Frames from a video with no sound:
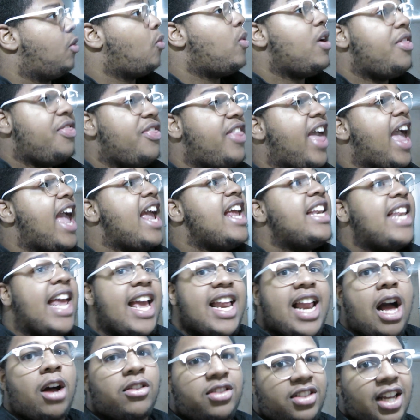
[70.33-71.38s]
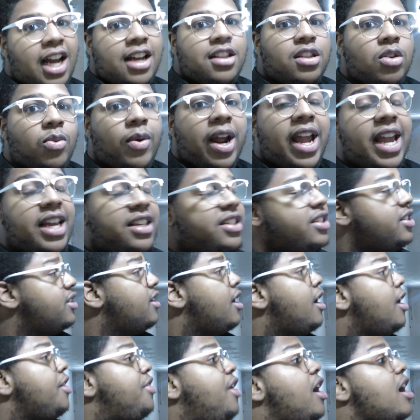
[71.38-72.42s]
when they date outside the
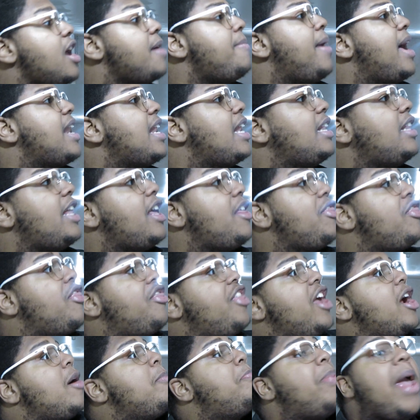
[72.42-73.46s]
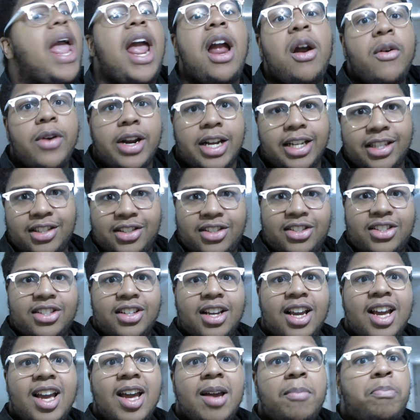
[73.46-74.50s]
race. They'll get mad at their parents
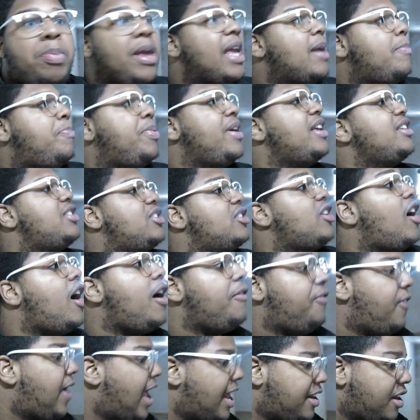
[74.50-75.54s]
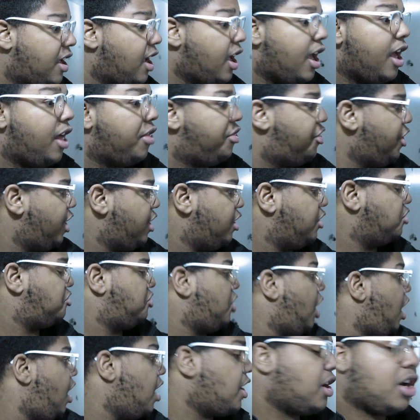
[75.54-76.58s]
being pissed off at their
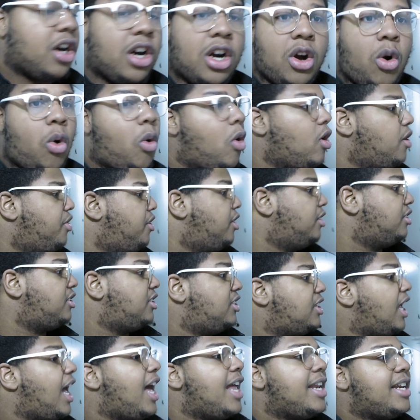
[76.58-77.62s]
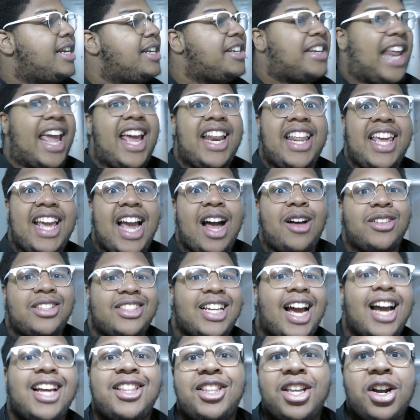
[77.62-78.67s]
daughter or their son dating
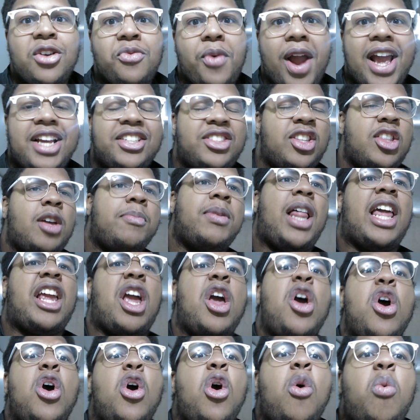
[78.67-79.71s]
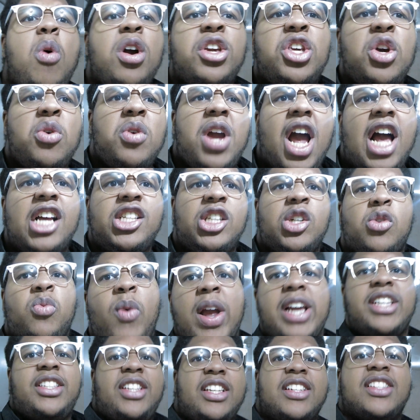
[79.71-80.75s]
outside their race, and they'll be like, well, you guys are
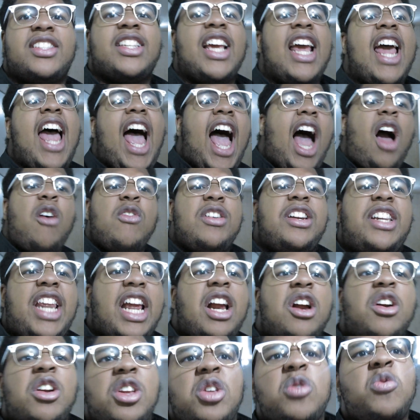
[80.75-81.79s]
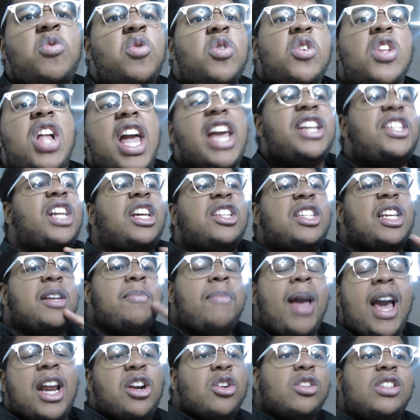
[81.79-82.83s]
racist, how dare you, it doesn't
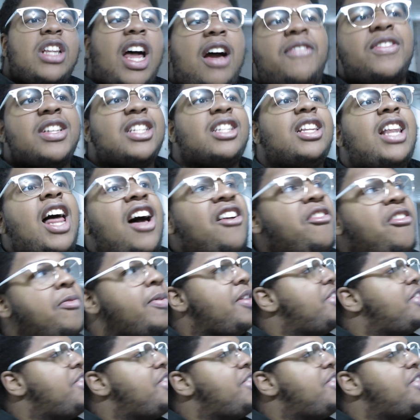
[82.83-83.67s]
matter, love is love. But